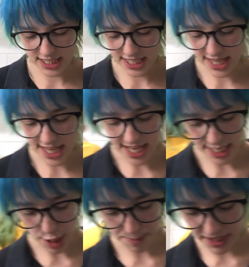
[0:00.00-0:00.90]
that
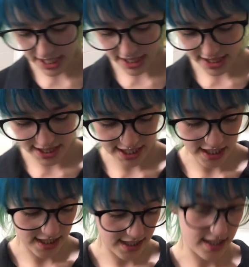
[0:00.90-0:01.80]
not being
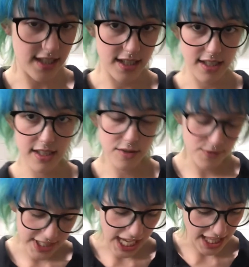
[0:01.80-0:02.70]
the
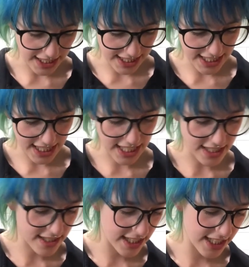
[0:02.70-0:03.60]
reality in like a
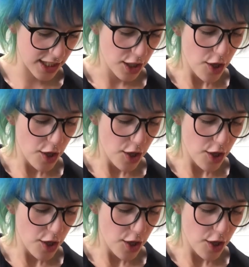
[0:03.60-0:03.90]
city,